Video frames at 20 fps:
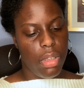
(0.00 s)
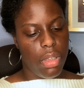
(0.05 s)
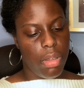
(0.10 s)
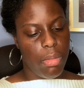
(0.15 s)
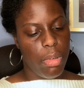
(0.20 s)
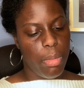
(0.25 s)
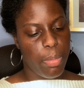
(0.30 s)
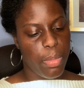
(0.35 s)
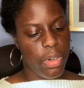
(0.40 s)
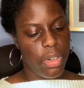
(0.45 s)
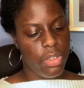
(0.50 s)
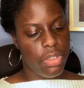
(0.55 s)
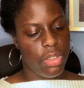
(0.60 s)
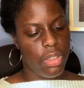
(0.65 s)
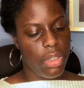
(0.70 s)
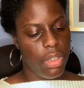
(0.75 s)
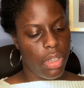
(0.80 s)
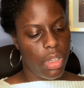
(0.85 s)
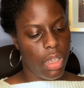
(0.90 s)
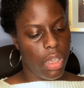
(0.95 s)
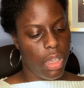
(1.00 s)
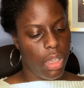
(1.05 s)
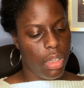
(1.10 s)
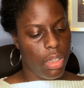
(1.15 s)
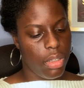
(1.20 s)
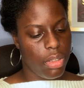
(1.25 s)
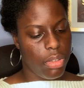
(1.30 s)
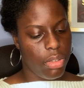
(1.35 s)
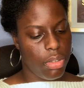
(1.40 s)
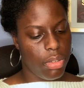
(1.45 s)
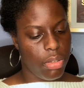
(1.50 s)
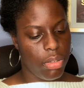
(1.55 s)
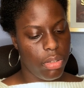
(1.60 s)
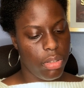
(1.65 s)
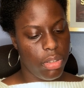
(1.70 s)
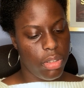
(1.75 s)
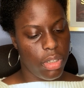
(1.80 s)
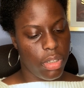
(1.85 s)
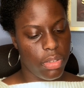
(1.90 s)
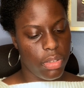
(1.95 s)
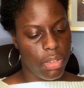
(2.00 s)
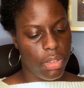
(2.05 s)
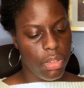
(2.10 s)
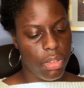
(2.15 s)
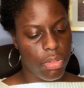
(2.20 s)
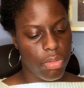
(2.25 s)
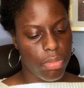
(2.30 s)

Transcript: I'm a person that doesn't